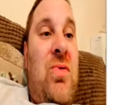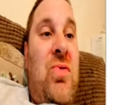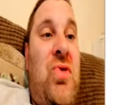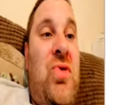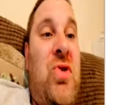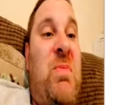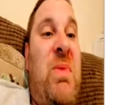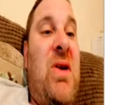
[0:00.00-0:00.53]

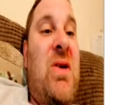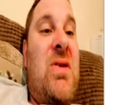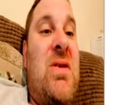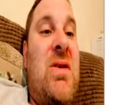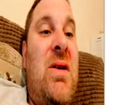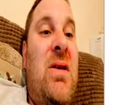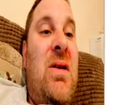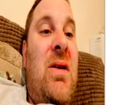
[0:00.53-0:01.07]
Just
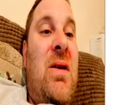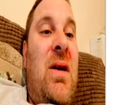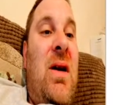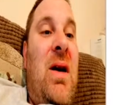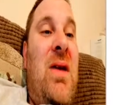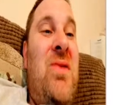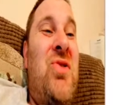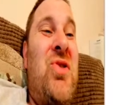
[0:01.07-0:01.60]
because
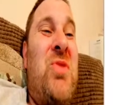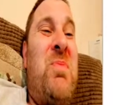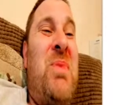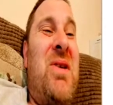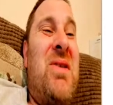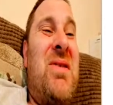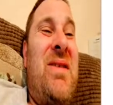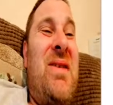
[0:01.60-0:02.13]
And just
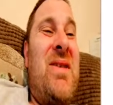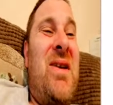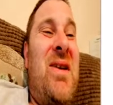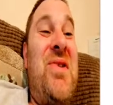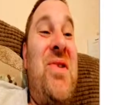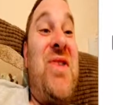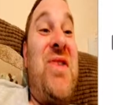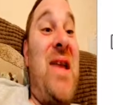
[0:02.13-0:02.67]
because there's a
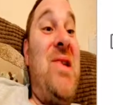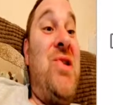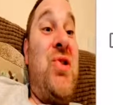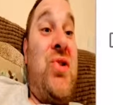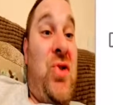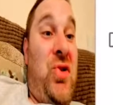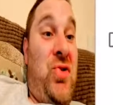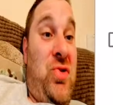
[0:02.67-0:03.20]

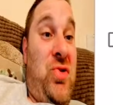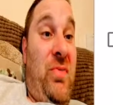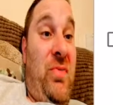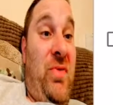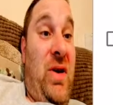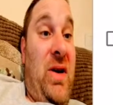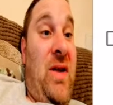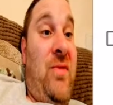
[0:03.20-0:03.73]
consensus on
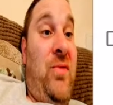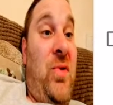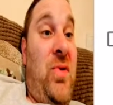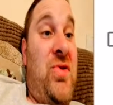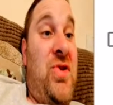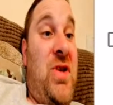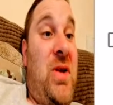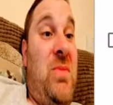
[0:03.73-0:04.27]
something and everyone
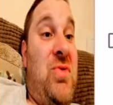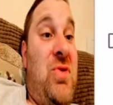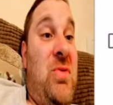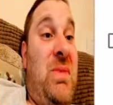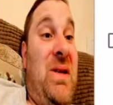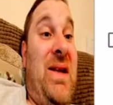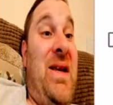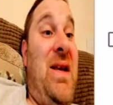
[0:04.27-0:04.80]
seems to
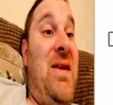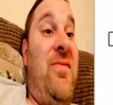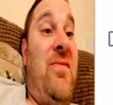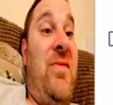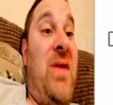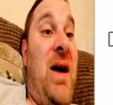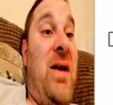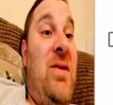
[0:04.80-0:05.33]
believe
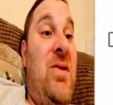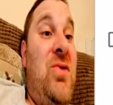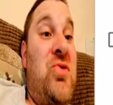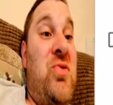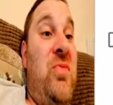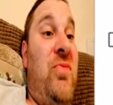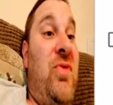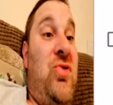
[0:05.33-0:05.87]
that
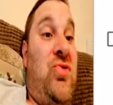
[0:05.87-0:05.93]
something's